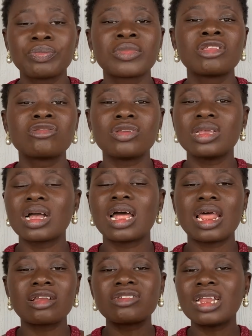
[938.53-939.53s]
So you can
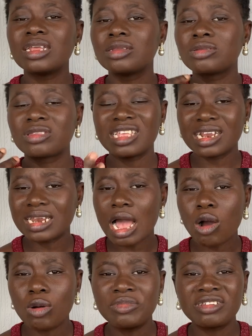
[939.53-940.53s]
actually take
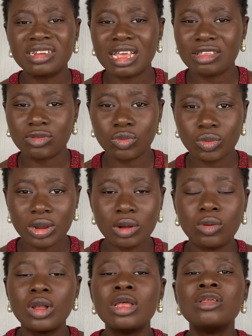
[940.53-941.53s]
that option as
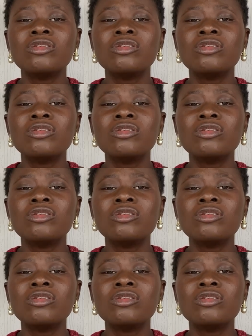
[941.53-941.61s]
well.